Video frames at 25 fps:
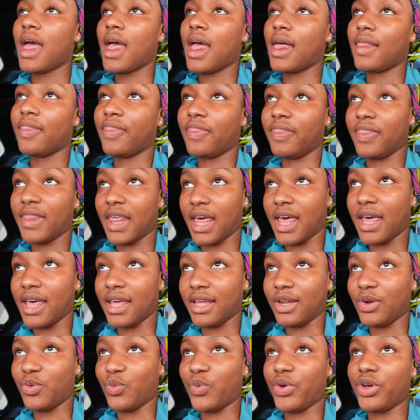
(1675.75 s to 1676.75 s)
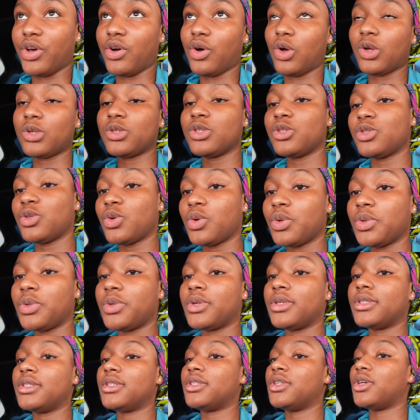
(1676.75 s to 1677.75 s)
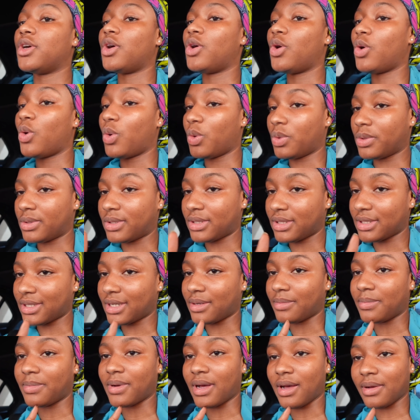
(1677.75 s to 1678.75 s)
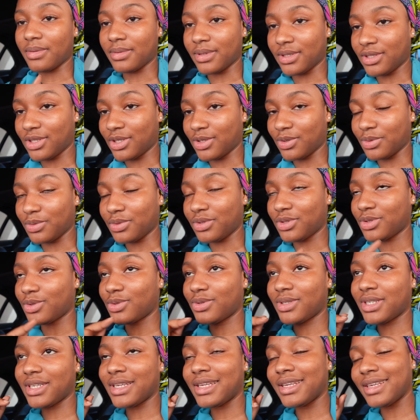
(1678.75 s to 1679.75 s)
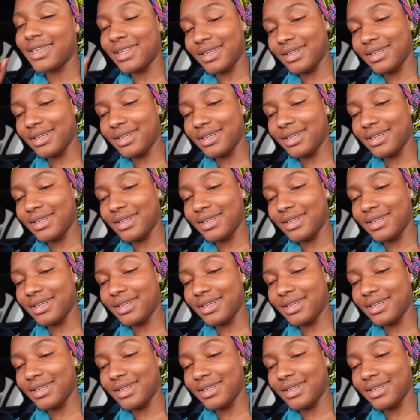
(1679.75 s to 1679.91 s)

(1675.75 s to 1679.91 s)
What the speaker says: And then we're also going to host a barbecue during